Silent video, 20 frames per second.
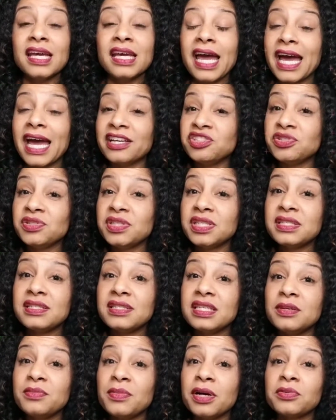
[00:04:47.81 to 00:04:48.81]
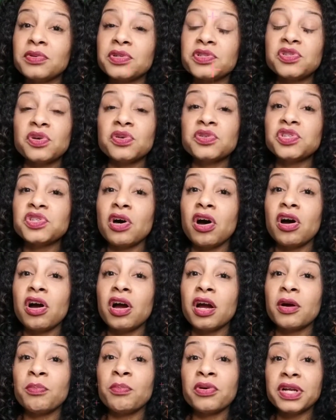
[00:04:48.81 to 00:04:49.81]
As you can see, my results
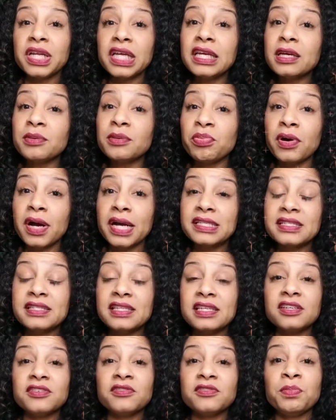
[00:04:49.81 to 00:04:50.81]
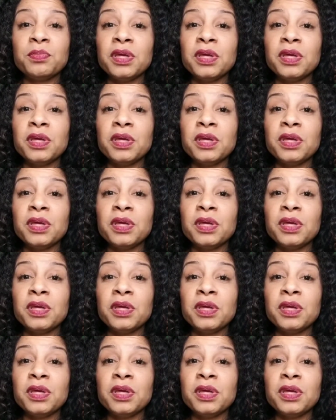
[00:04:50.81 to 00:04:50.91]
are pretty impressive.